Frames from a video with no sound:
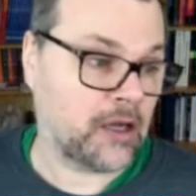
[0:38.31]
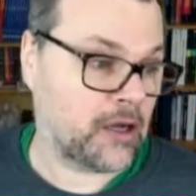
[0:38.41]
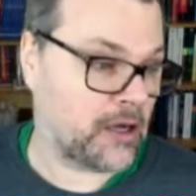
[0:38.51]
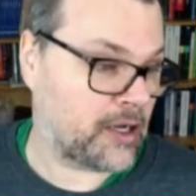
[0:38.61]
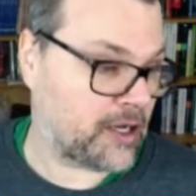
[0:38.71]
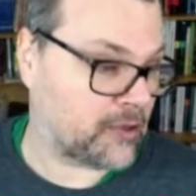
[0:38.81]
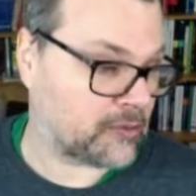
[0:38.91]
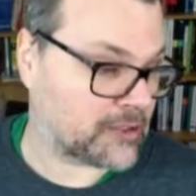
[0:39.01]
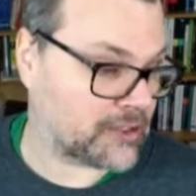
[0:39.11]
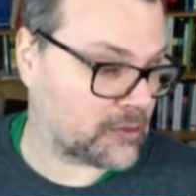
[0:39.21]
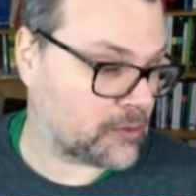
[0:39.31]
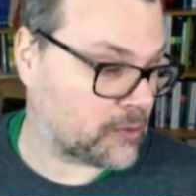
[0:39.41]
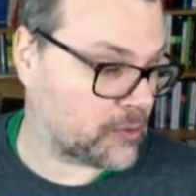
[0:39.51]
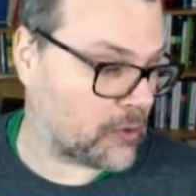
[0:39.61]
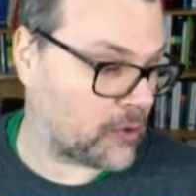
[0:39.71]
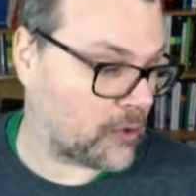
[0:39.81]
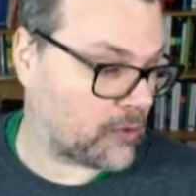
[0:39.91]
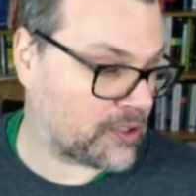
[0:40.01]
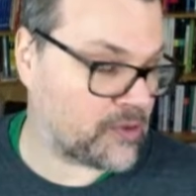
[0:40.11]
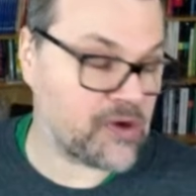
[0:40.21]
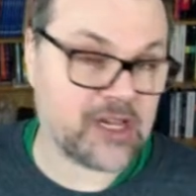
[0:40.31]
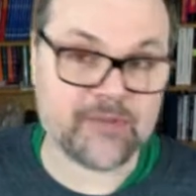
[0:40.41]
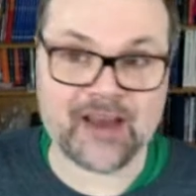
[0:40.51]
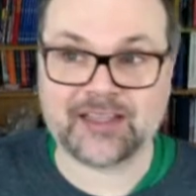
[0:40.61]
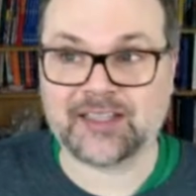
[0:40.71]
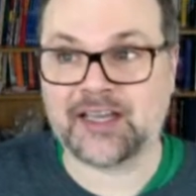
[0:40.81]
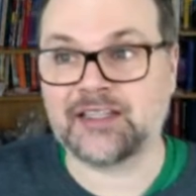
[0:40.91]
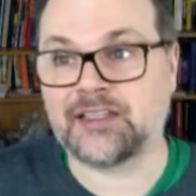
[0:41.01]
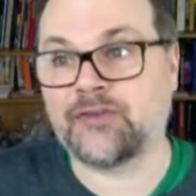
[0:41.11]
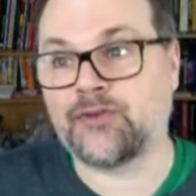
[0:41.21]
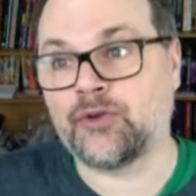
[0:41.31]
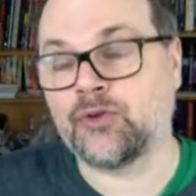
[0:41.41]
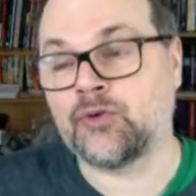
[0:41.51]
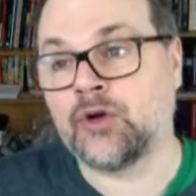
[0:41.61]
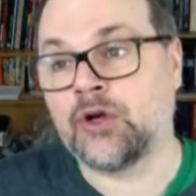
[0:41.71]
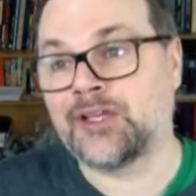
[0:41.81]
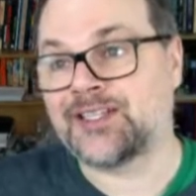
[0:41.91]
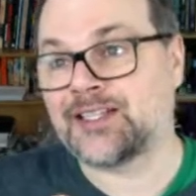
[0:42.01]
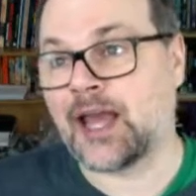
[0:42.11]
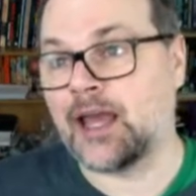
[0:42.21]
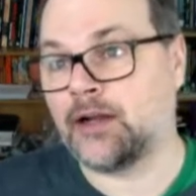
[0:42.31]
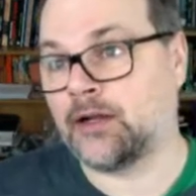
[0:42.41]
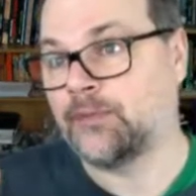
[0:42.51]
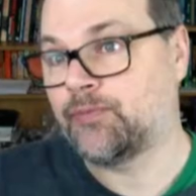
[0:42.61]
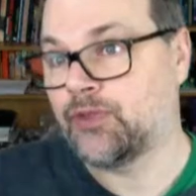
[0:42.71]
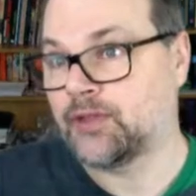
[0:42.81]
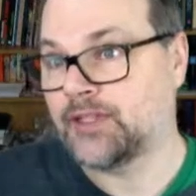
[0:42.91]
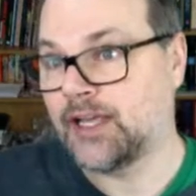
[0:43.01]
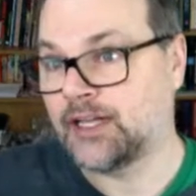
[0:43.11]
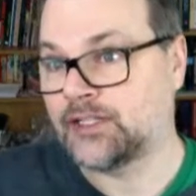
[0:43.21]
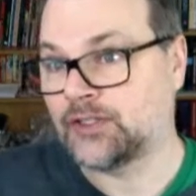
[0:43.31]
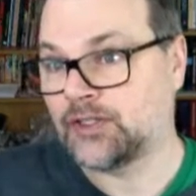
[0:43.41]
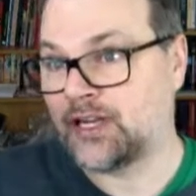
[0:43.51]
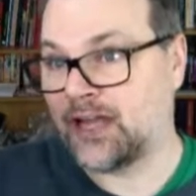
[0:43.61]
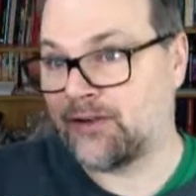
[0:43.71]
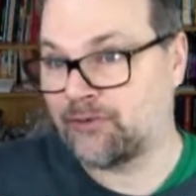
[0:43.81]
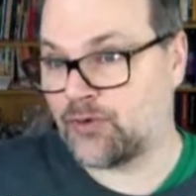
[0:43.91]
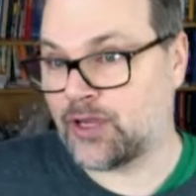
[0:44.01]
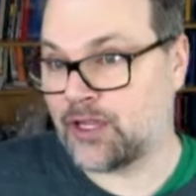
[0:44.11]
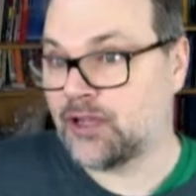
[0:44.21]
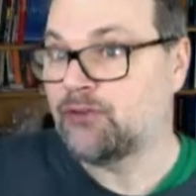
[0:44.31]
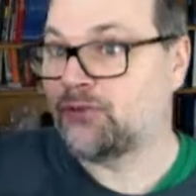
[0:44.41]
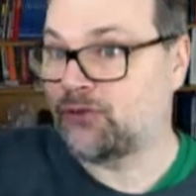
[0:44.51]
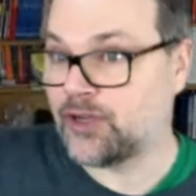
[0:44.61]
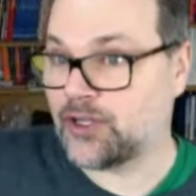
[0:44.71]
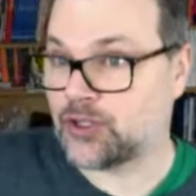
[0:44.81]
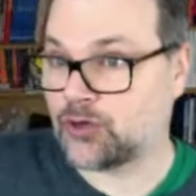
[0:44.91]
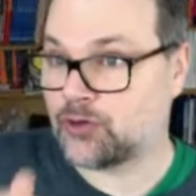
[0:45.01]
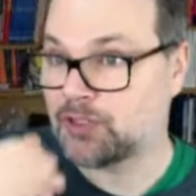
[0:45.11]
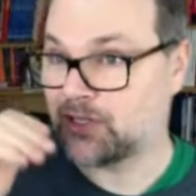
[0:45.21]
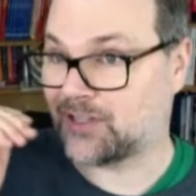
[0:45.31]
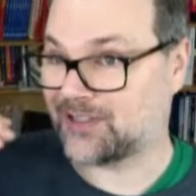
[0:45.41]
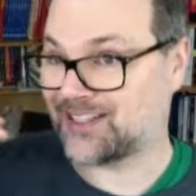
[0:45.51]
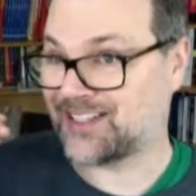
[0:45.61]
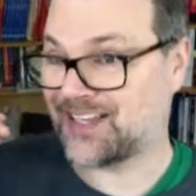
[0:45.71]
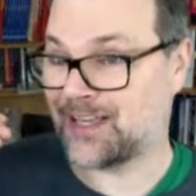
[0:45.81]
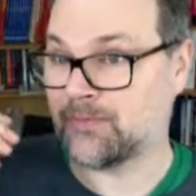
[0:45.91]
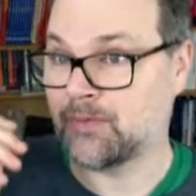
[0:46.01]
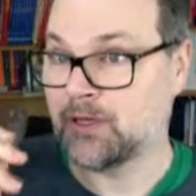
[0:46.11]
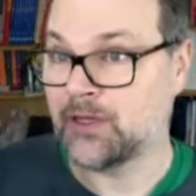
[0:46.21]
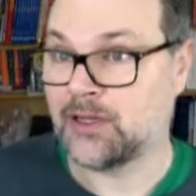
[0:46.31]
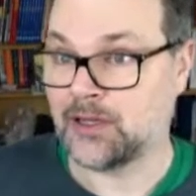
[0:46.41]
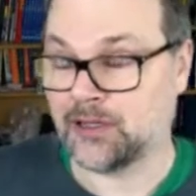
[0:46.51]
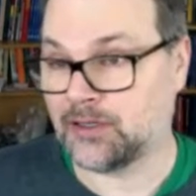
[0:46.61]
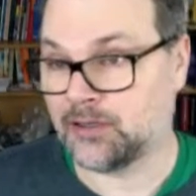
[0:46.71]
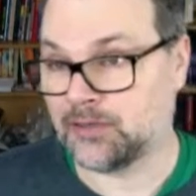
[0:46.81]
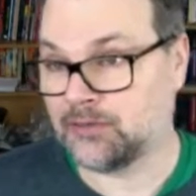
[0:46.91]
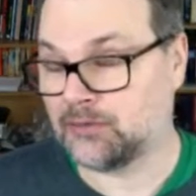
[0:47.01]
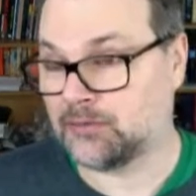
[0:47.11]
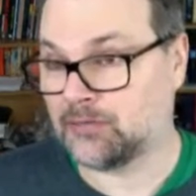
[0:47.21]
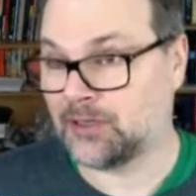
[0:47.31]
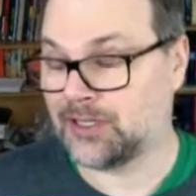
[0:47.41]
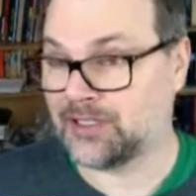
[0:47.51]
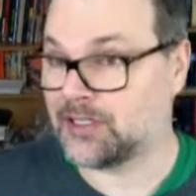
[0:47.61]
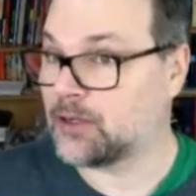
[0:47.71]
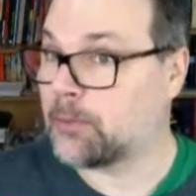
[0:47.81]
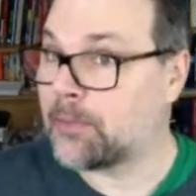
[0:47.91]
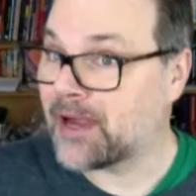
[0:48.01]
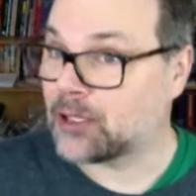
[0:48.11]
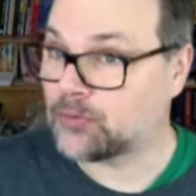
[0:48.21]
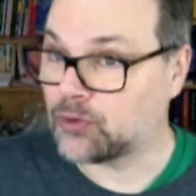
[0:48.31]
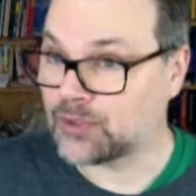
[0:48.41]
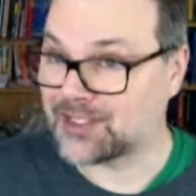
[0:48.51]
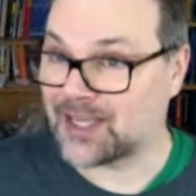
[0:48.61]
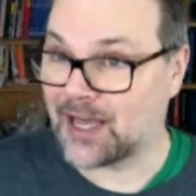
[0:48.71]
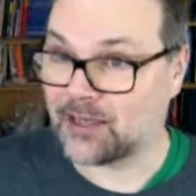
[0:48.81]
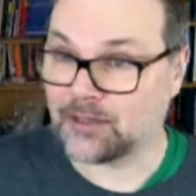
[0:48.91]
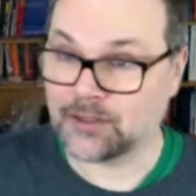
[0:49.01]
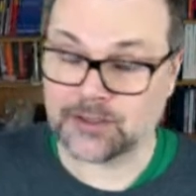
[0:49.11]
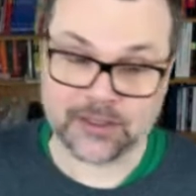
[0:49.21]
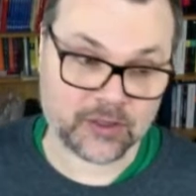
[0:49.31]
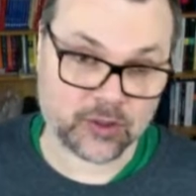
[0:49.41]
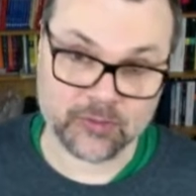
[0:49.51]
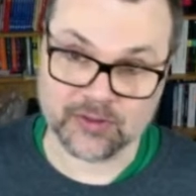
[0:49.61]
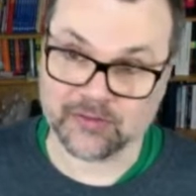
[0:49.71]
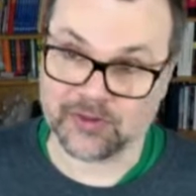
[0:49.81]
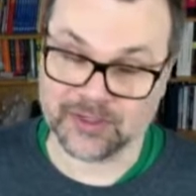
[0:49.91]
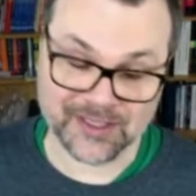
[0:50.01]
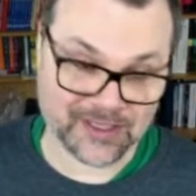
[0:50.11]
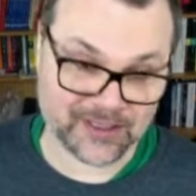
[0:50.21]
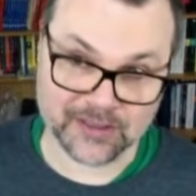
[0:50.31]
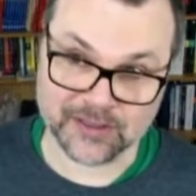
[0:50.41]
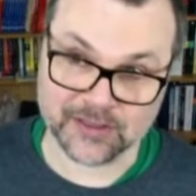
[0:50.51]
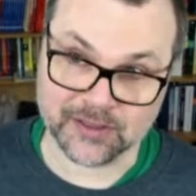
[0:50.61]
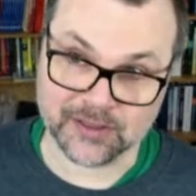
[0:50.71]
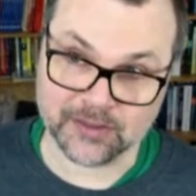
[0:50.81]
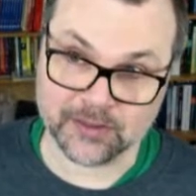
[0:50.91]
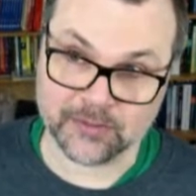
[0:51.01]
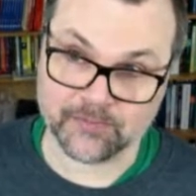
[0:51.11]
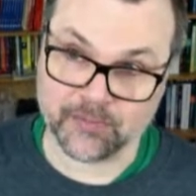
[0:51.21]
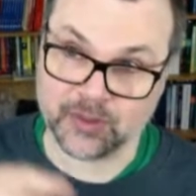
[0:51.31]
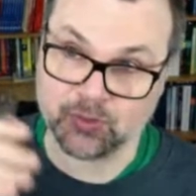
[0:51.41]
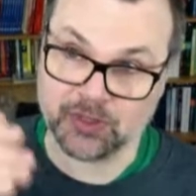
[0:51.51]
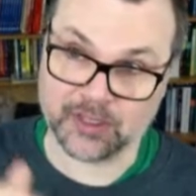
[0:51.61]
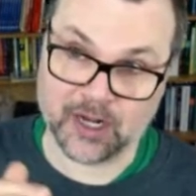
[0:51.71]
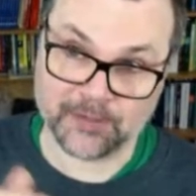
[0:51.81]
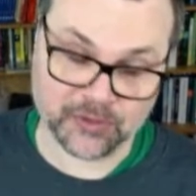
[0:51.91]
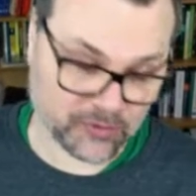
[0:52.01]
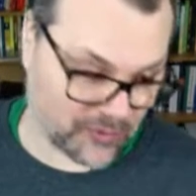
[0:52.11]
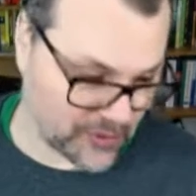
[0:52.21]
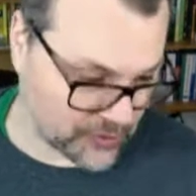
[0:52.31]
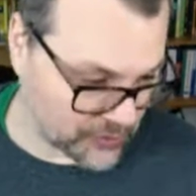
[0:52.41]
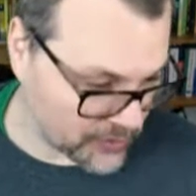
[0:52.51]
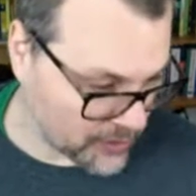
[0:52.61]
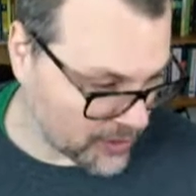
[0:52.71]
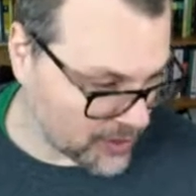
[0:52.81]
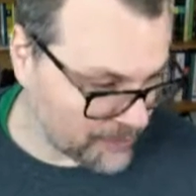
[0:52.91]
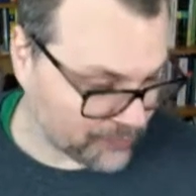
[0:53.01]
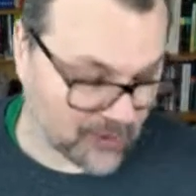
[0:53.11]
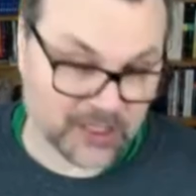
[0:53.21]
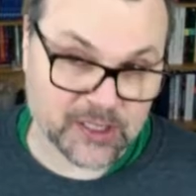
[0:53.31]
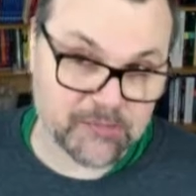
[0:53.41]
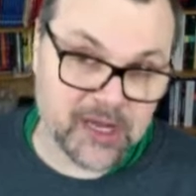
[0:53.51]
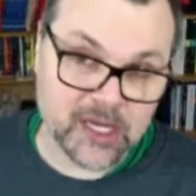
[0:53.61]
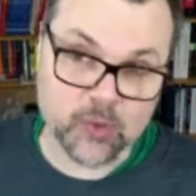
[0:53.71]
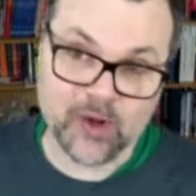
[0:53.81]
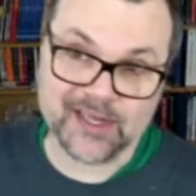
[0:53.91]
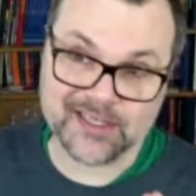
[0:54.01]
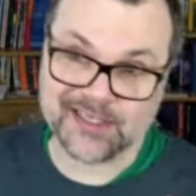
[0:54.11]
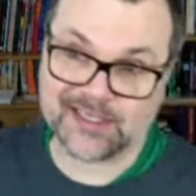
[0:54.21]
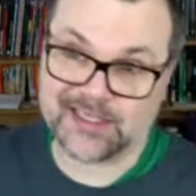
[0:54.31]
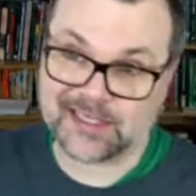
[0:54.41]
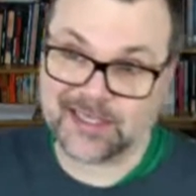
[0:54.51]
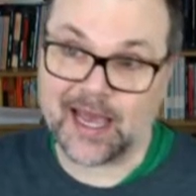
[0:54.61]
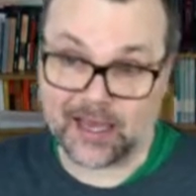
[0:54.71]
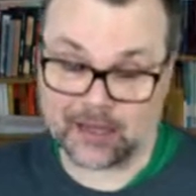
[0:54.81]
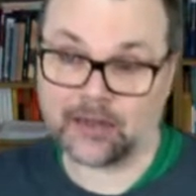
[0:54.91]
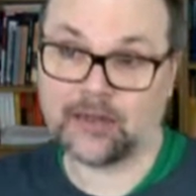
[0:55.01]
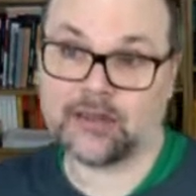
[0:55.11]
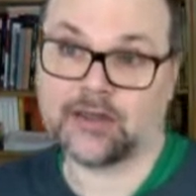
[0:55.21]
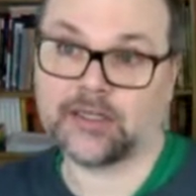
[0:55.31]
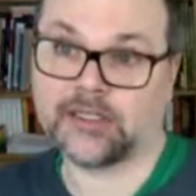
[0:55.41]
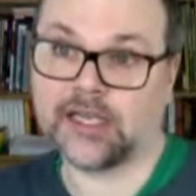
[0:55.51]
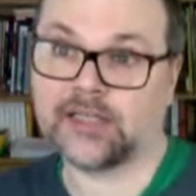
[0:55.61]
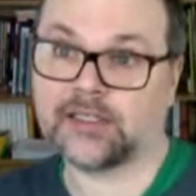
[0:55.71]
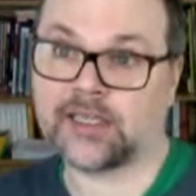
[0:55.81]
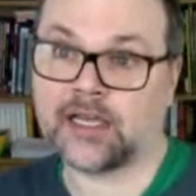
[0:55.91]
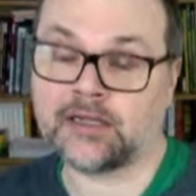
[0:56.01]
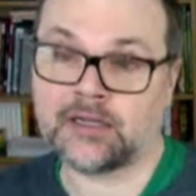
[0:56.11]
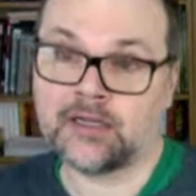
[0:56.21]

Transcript: It also only really makes sense if you scale the data so that every feature is on the same, or at least in comparable scales in terms of the distances between observations. And there's many ways to scale a data set,